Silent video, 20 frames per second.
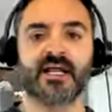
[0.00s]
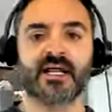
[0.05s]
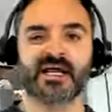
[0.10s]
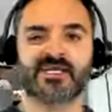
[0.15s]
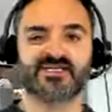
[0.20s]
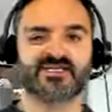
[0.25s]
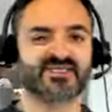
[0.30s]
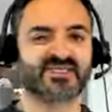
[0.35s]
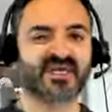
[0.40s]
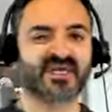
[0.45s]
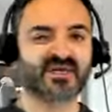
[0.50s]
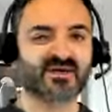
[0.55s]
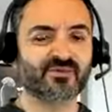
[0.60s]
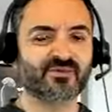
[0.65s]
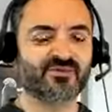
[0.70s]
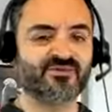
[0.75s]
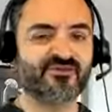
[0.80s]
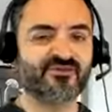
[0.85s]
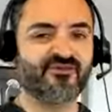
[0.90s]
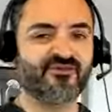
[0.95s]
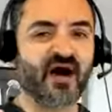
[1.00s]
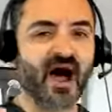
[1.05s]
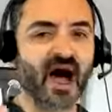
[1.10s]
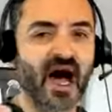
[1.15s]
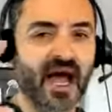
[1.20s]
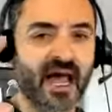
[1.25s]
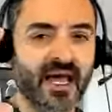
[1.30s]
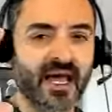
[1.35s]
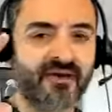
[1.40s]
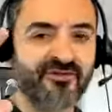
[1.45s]
And she said there was
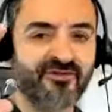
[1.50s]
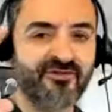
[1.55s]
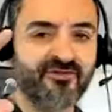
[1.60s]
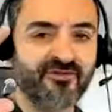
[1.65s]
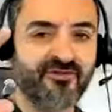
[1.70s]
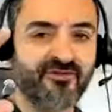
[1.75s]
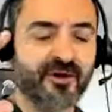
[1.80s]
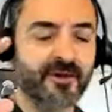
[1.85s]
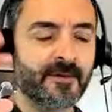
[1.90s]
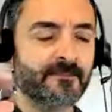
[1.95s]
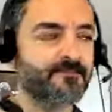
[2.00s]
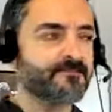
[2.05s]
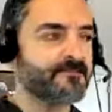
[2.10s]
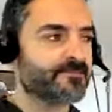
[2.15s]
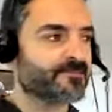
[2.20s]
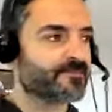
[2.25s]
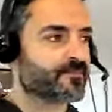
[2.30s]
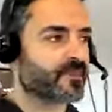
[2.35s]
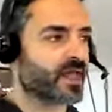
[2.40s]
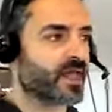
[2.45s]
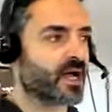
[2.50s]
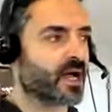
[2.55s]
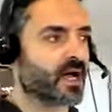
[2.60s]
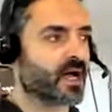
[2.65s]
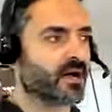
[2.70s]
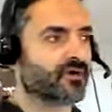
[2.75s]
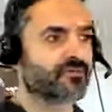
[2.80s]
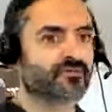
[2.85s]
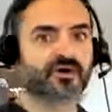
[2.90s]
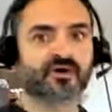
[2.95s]
five
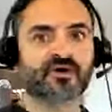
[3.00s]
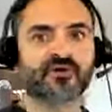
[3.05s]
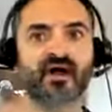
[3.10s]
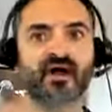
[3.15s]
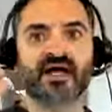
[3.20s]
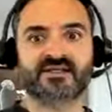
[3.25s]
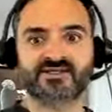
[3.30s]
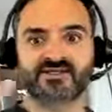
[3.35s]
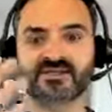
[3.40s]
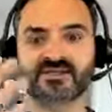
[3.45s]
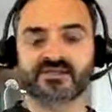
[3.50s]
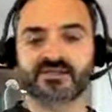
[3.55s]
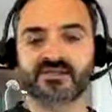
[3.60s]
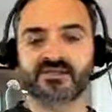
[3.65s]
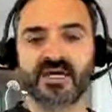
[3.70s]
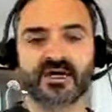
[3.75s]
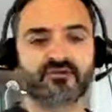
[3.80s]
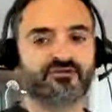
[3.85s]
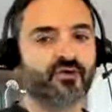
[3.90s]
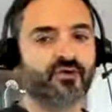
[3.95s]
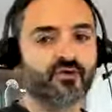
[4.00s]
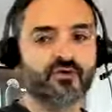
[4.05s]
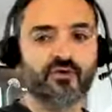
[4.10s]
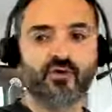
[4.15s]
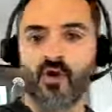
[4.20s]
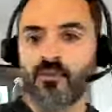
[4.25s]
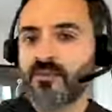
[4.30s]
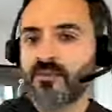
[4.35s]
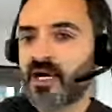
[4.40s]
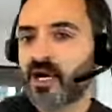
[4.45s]
uh, regrets. Now, don't
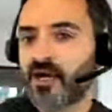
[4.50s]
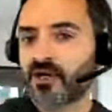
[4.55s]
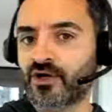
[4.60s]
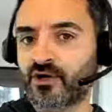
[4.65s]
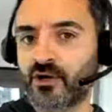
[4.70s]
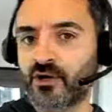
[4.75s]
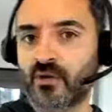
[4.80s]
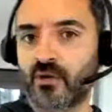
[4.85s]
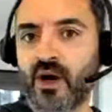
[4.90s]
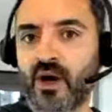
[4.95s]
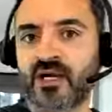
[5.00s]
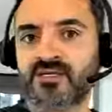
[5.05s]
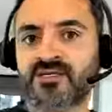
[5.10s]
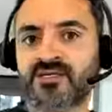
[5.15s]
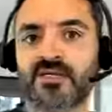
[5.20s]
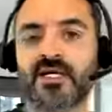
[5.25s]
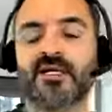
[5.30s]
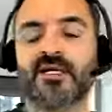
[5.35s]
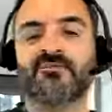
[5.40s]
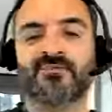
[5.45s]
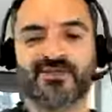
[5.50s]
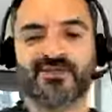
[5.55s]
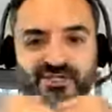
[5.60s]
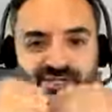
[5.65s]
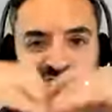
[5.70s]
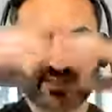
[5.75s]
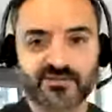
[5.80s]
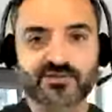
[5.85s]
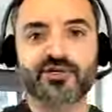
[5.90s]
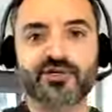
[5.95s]
quote me on who it was, but
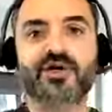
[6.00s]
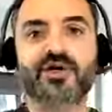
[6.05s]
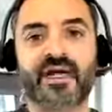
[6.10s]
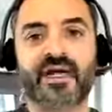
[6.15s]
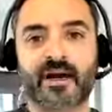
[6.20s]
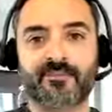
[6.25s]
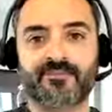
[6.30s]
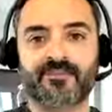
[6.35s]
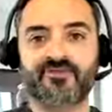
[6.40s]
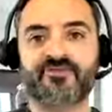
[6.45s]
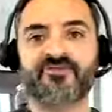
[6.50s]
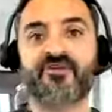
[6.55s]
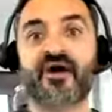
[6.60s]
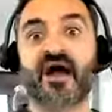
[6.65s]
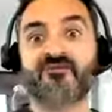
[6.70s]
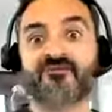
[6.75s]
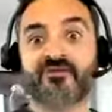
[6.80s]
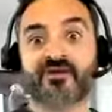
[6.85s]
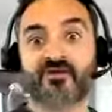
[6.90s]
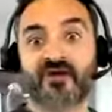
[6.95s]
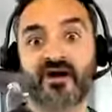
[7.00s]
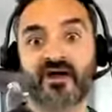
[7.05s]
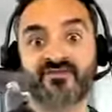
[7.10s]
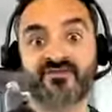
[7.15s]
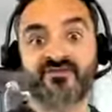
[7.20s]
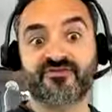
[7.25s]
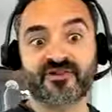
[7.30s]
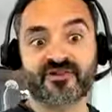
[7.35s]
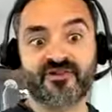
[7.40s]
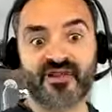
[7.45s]
just look it up. The five regrets
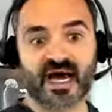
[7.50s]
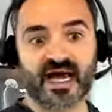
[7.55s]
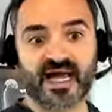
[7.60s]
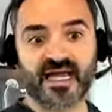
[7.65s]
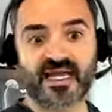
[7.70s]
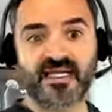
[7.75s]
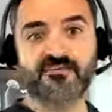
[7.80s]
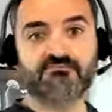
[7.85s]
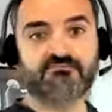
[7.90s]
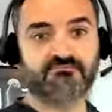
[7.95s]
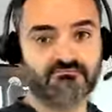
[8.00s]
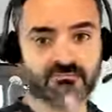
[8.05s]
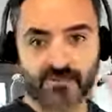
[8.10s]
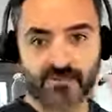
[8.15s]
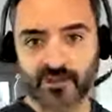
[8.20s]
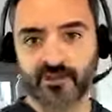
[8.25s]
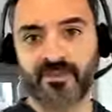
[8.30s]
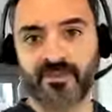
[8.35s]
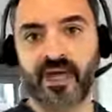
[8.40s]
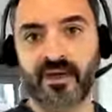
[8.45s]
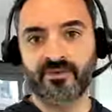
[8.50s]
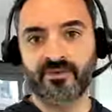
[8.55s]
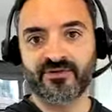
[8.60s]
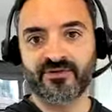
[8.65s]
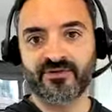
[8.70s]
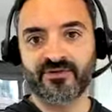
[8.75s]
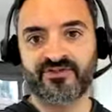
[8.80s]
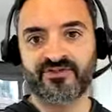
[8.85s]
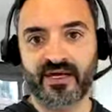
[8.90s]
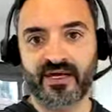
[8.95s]
of the dying. You'll be to
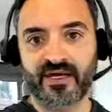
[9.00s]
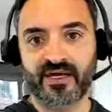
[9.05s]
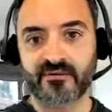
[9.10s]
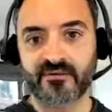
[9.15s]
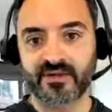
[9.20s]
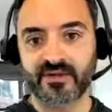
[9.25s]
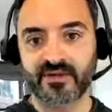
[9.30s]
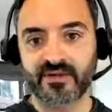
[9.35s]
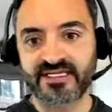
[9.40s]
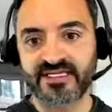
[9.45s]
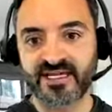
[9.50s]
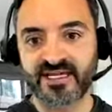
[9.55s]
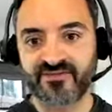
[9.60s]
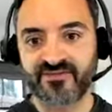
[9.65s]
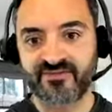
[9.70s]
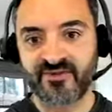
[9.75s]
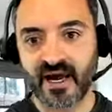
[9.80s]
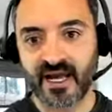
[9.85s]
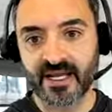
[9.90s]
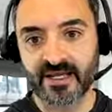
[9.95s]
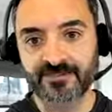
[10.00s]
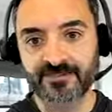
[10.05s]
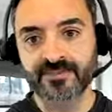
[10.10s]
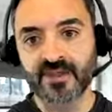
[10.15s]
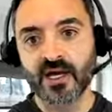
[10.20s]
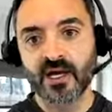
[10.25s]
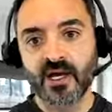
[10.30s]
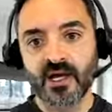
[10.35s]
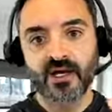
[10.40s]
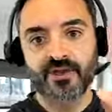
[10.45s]
see it. Easy to find.
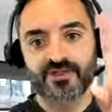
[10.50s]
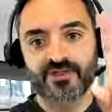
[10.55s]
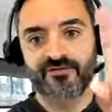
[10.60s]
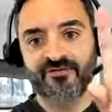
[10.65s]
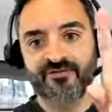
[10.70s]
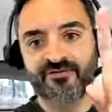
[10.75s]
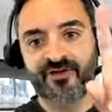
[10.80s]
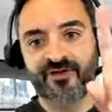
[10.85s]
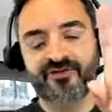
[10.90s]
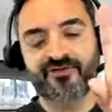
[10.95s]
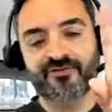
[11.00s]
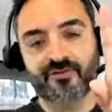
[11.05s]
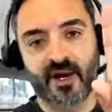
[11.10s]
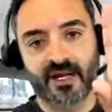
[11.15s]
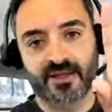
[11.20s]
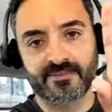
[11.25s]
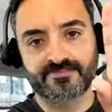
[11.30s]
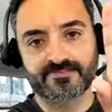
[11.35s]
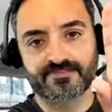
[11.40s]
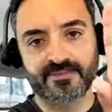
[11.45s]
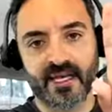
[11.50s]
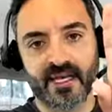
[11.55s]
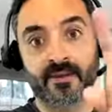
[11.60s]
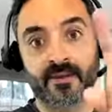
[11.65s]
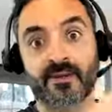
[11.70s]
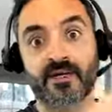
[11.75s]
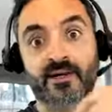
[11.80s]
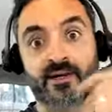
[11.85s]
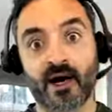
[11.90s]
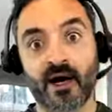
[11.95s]
The first one, and I'm
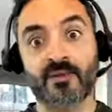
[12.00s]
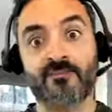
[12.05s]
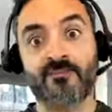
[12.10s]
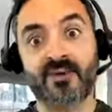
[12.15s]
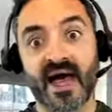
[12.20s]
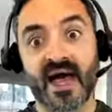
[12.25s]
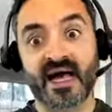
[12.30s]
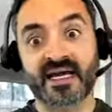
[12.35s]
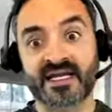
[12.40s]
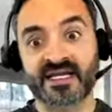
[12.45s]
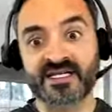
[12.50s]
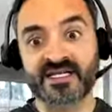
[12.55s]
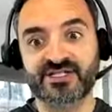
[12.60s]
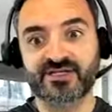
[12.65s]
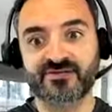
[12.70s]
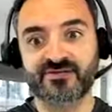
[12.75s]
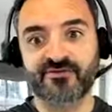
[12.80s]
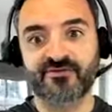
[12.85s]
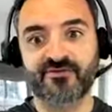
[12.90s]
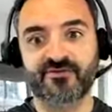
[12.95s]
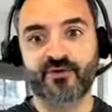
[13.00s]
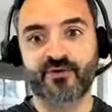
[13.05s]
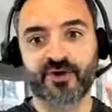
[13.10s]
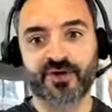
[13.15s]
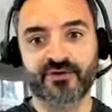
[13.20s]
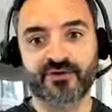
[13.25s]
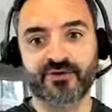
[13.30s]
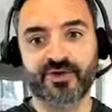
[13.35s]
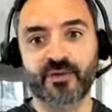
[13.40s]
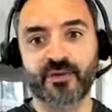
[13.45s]
going to unpack each of them for
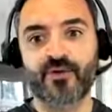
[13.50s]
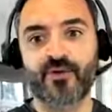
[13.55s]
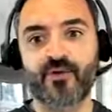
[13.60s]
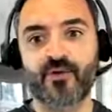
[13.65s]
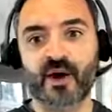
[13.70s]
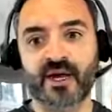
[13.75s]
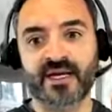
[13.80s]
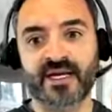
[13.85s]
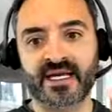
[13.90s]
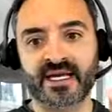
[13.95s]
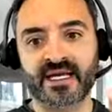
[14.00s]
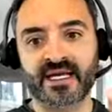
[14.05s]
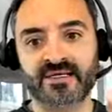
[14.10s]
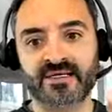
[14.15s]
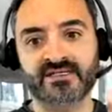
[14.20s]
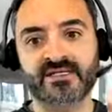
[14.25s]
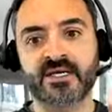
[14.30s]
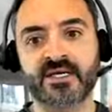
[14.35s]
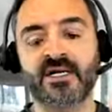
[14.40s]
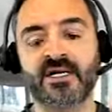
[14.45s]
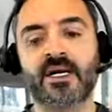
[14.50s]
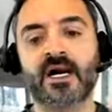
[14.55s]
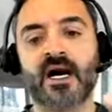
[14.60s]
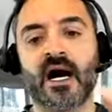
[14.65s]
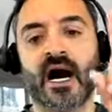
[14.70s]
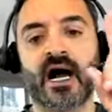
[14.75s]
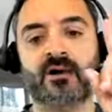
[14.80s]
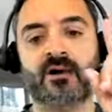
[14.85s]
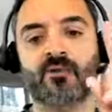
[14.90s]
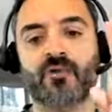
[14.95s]
you. Number one is
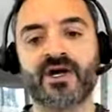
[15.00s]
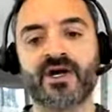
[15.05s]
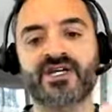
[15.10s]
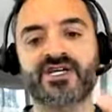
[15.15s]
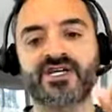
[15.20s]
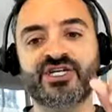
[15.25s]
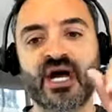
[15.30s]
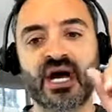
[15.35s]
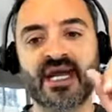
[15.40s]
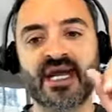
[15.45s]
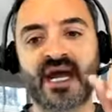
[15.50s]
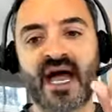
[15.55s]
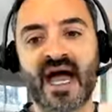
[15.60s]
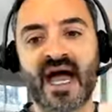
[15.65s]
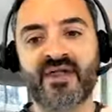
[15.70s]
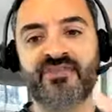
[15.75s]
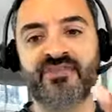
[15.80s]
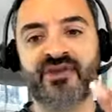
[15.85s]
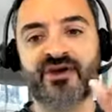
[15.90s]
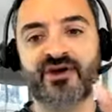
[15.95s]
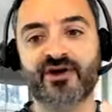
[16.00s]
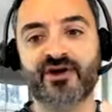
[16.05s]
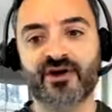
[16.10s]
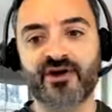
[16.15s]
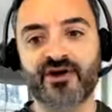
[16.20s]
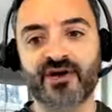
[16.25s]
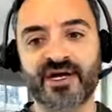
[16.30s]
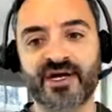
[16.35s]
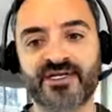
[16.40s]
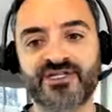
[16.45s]
I wish I'd had the
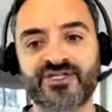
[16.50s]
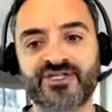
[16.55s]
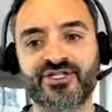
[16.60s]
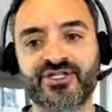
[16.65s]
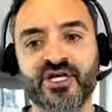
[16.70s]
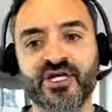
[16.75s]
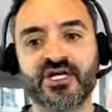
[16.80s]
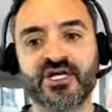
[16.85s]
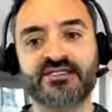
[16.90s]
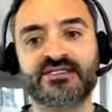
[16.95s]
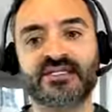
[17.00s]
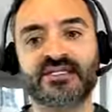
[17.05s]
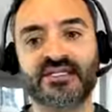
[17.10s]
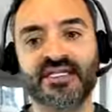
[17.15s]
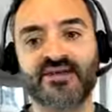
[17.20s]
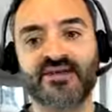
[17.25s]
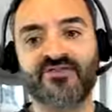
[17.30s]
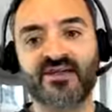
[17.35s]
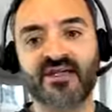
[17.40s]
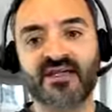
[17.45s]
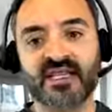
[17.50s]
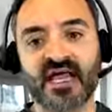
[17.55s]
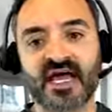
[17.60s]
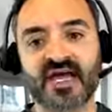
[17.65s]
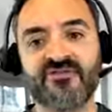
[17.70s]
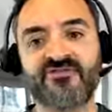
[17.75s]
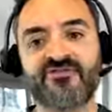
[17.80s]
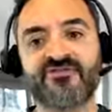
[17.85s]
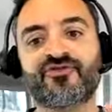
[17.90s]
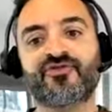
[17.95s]
courage to live a
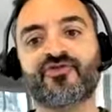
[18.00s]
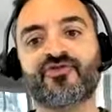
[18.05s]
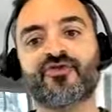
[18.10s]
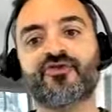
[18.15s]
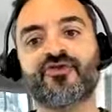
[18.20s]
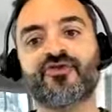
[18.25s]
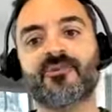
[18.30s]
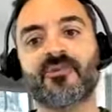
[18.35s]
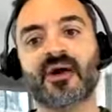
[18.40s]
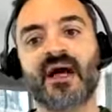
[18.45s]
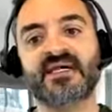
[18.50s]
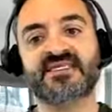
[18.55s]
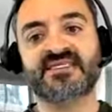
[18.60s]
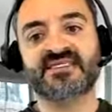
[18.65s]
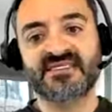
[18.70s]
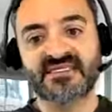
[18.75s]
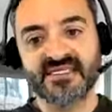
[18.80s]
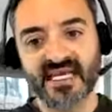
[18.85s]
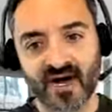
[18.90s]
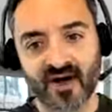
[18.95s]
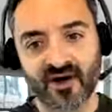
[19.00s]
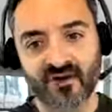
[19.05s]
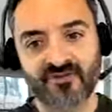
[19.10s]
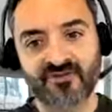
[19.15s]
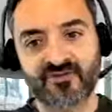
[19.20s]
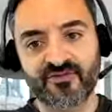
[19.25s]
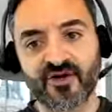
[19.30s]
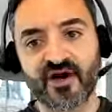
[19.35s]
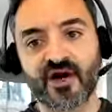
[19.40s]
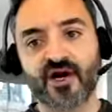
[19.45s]
life true to
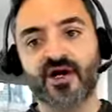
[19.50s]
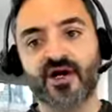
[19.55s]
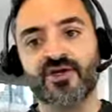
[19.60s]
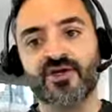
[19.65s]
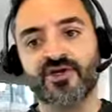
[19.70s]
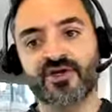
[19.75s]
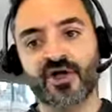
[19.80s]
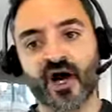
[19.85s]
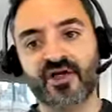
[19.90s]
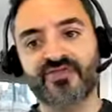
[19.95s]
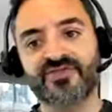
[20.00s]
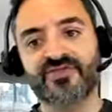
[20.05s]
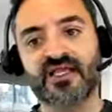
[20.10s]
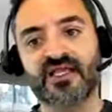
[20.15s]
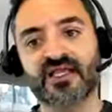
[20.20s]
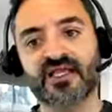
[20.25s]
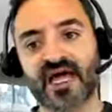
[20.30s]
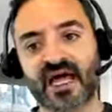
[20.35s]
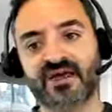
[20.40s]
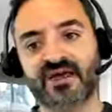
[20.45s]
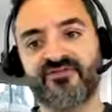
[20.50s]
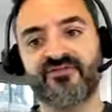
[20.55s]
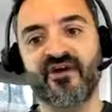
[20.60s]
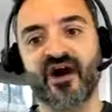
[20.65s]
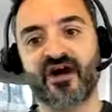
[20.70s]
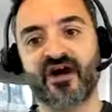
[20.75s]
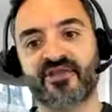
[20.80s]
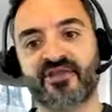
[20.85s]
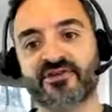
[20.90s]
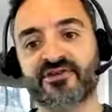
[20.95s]
myself, not the life
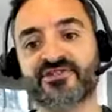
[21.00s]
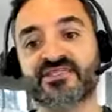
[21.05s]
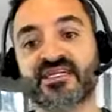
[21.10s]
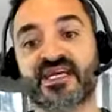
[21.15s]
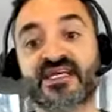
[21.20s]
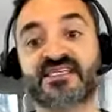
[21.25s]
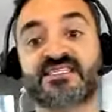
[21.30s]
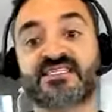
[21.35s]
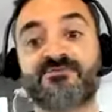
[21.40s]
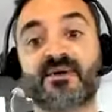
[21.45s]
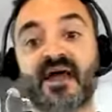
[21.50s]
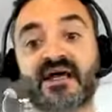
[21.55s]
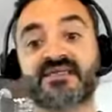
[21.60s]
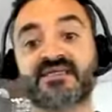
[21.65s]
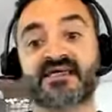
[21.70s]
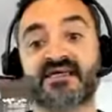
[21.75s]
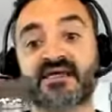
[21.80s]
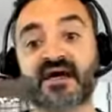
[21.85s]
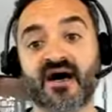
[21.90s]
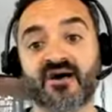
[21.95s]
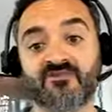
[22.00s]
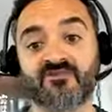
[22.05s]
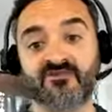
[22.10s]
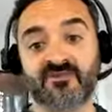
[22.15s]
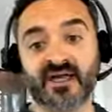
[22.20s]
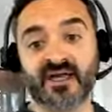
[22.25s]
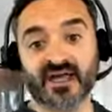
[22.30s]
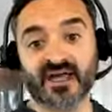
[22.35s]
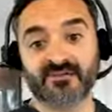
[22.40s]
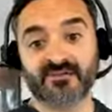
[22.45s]
others expected of
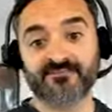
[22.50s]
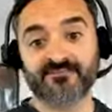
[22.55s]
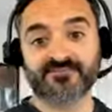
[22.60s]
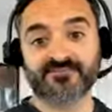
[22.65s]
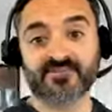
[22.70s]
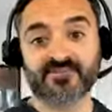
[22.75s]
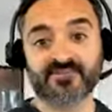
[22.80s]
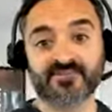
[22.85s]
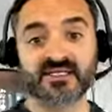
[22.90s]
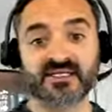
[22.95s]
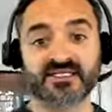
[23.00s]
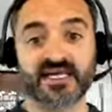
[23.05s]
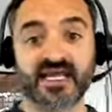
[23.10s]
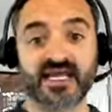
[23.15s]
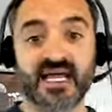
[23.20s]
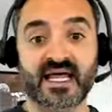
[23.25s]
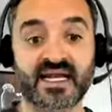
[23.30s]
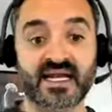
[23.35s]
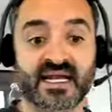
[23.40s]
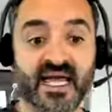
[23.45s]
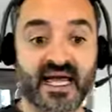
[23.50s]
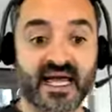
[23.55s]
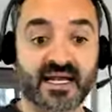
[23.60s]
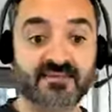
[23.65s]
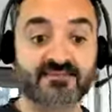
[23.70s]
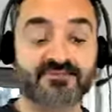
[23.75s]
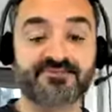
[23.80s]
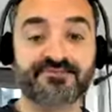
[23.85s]
me. Let me say that again.